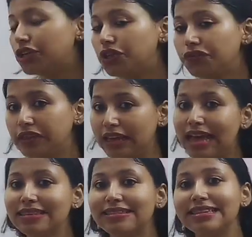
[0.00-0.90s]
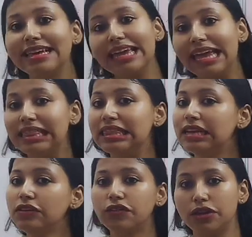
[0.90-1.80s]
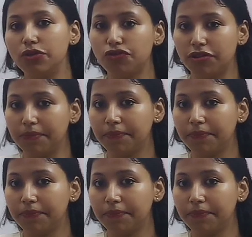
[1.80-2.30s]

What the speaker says: of the gas in the solution.